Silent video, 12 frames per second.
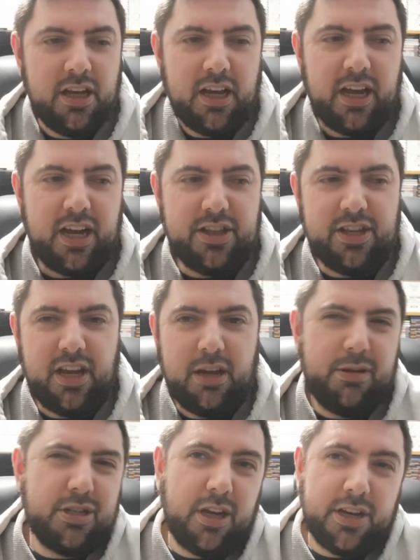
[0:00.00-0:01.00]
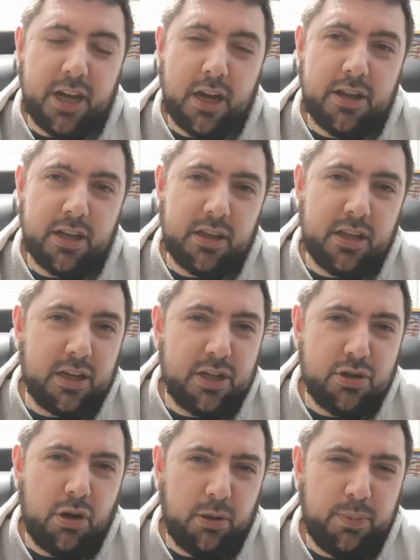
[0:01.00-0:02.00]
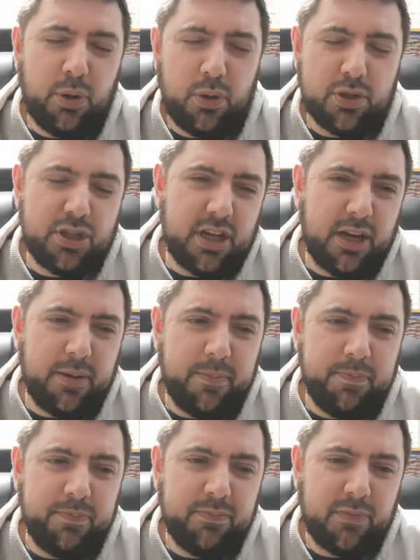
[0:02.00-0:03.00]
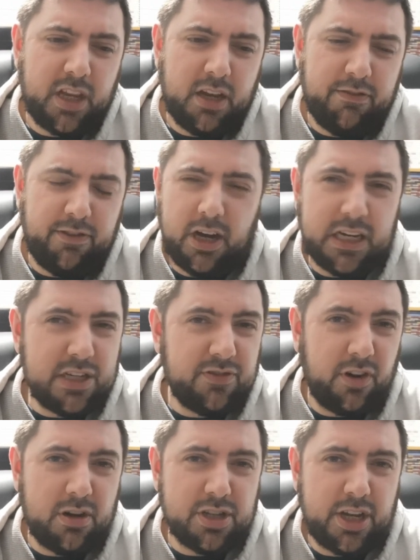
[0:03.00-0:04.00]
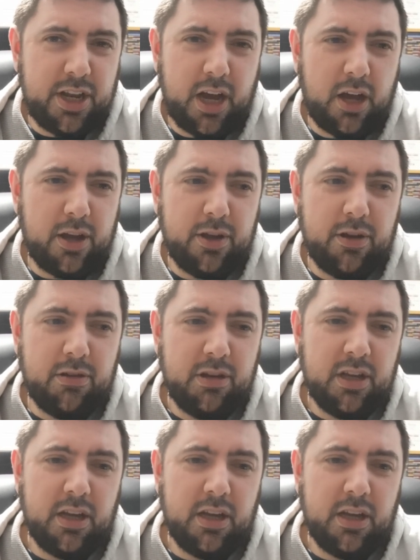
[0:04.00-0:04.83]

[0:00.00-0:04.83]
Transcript: And he's like, no, the controller port's fine as far as I know.